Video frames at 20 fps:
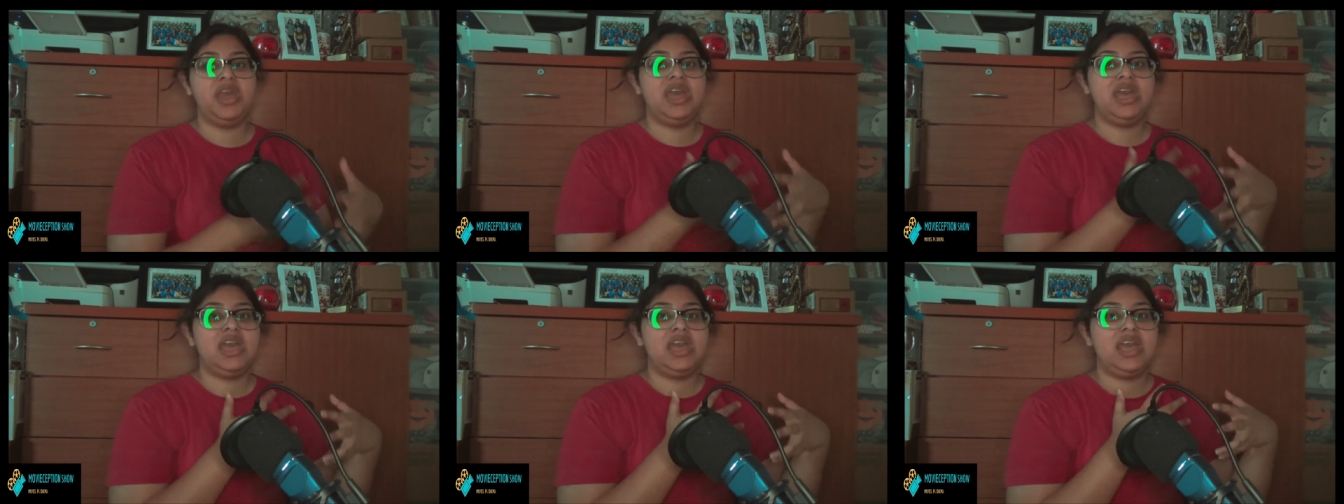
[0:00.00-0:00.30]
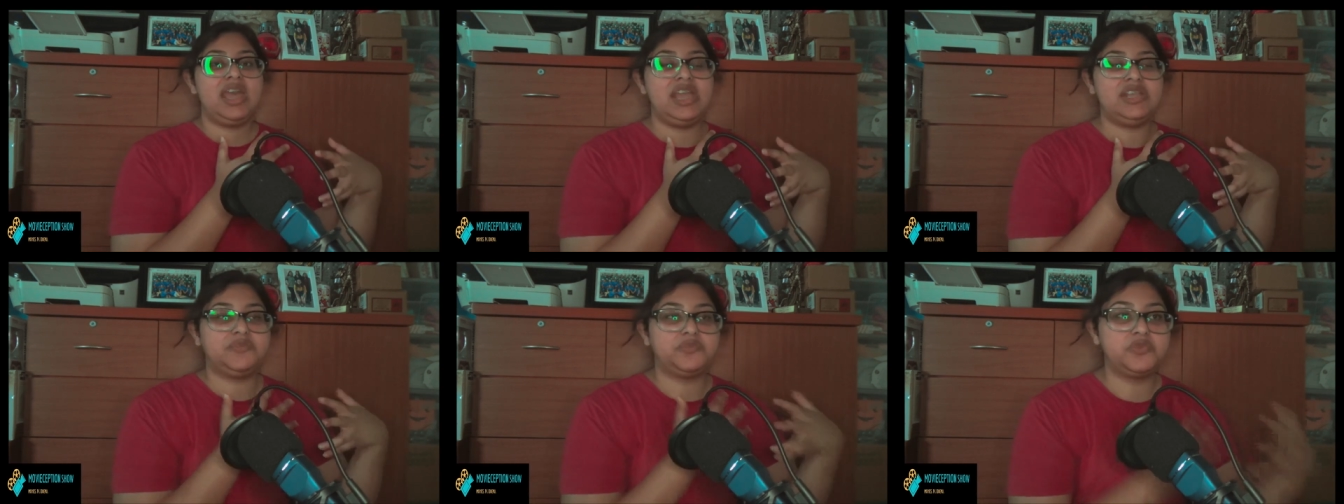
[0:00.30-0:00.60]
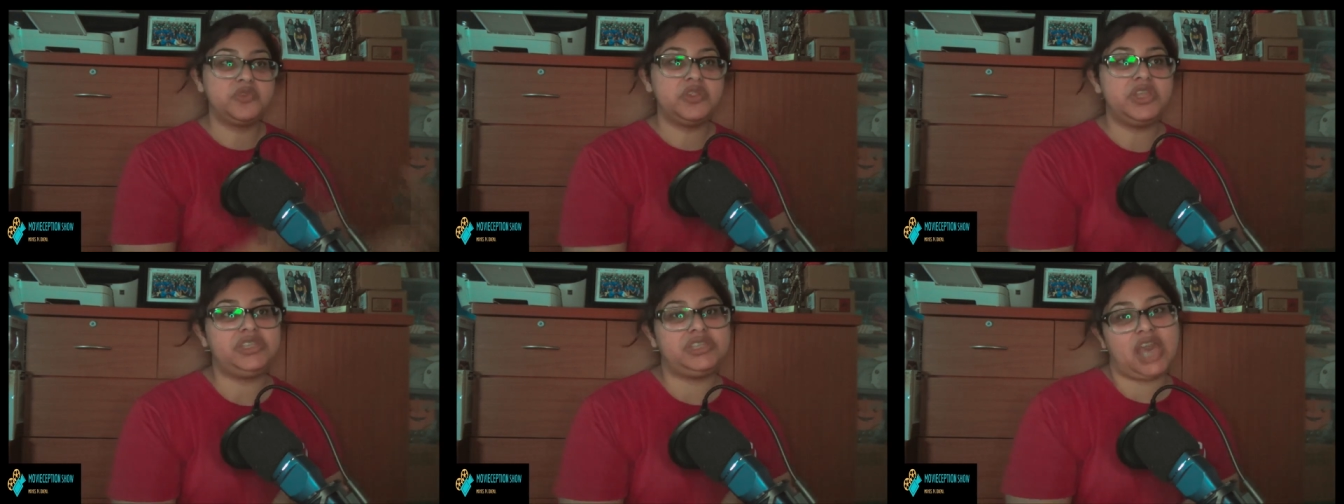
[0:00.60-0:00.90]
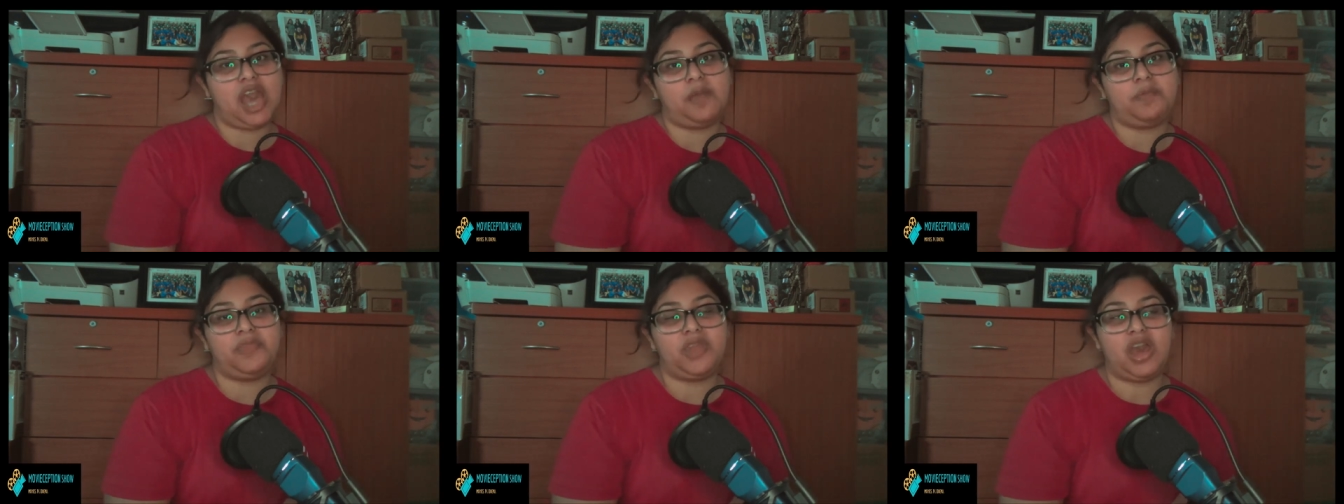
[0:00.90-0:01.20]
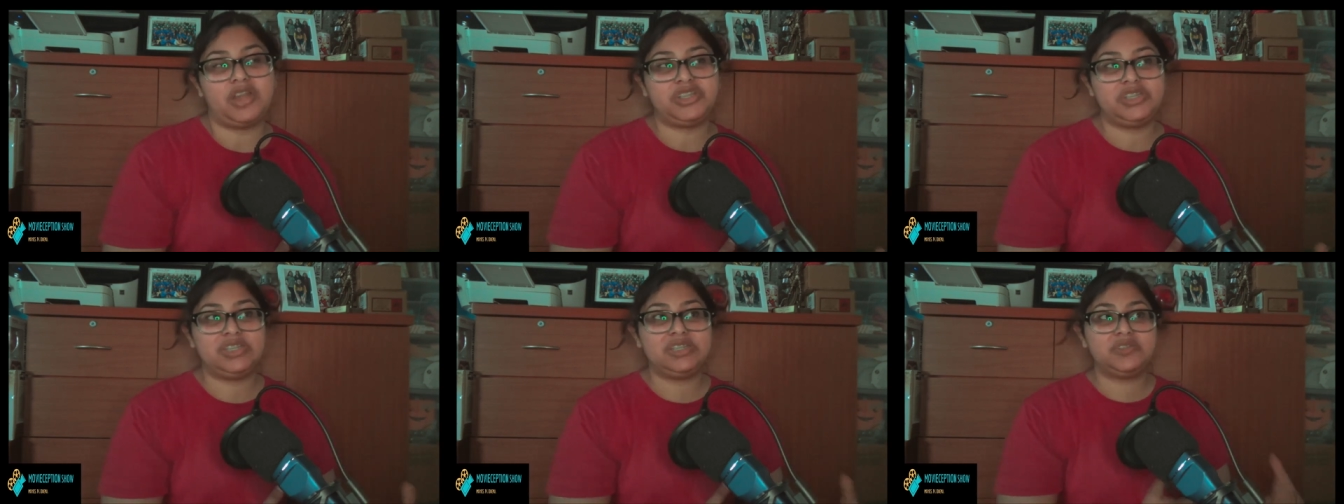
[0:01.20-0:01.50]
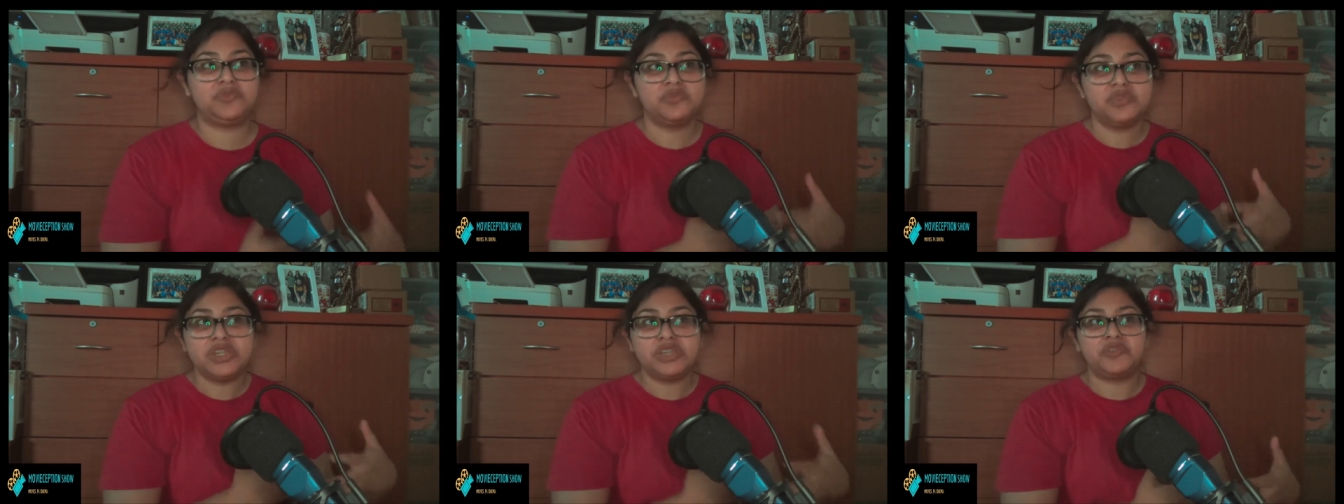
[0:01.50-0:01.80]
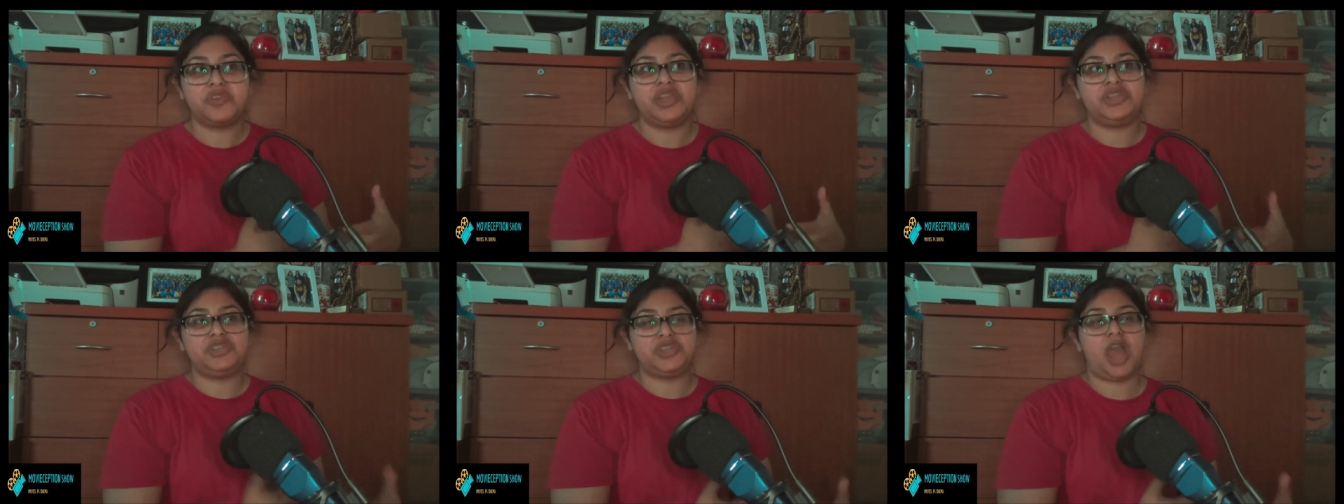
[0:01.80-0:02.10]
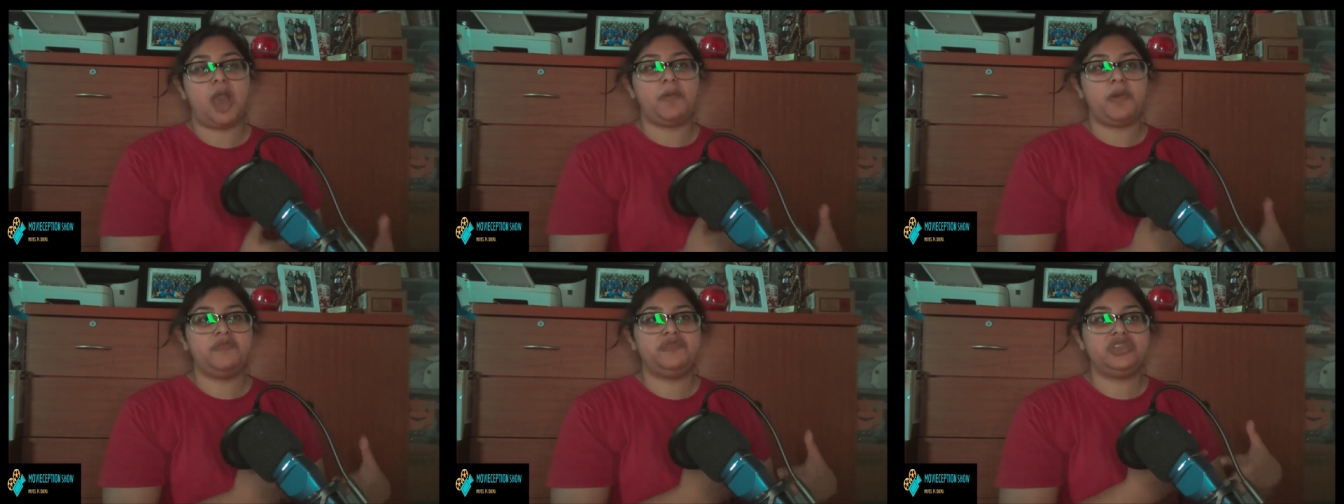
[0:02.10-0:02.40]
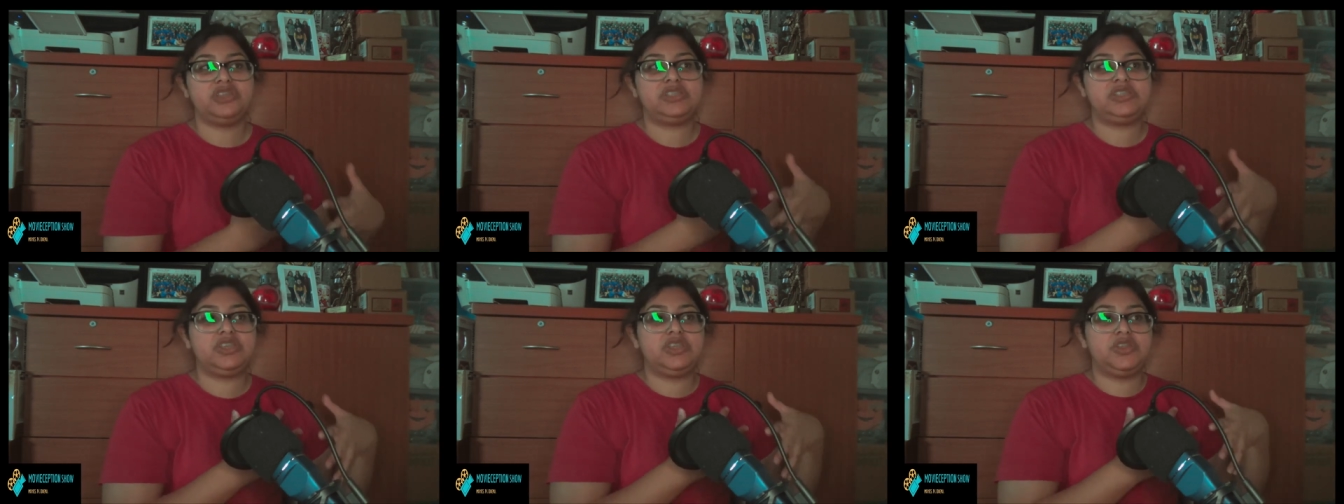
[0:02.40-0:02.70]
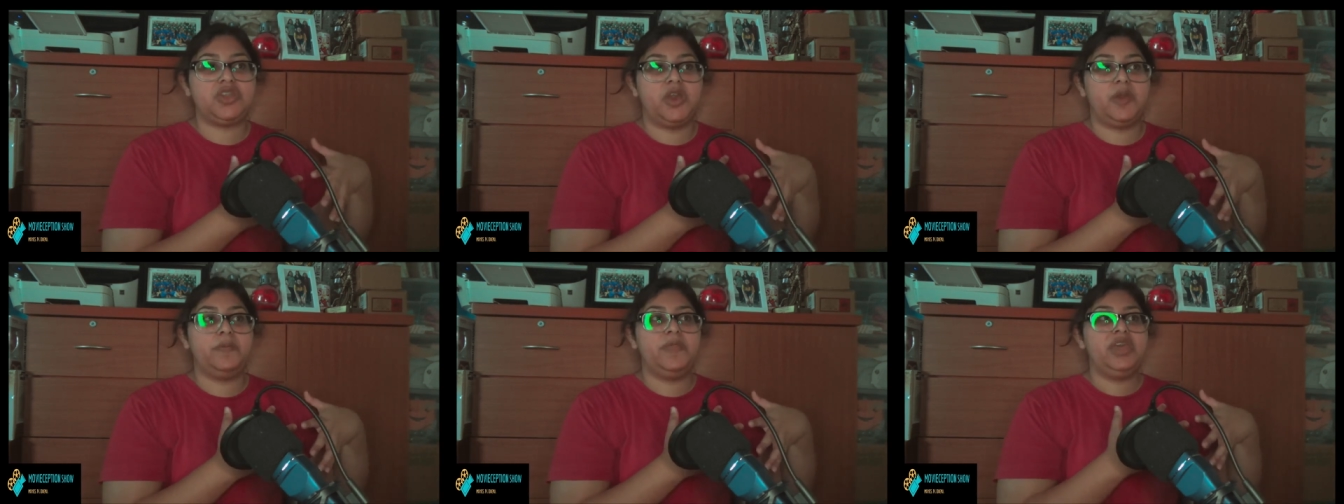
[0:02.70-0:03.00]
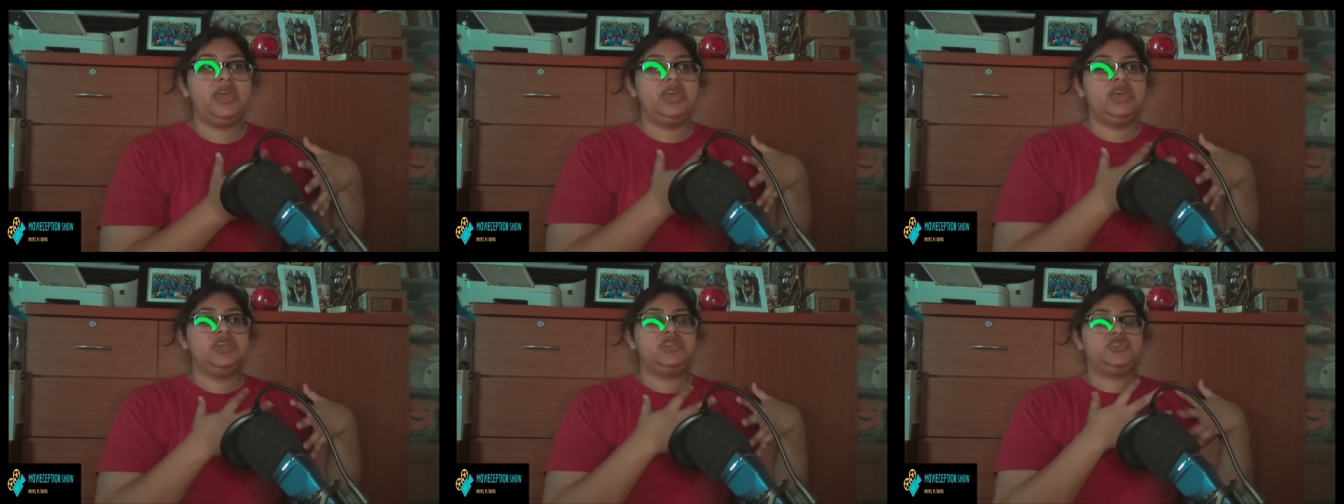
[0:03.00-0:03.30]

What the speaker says: is really top notch. It does a really great job of just, you know, showing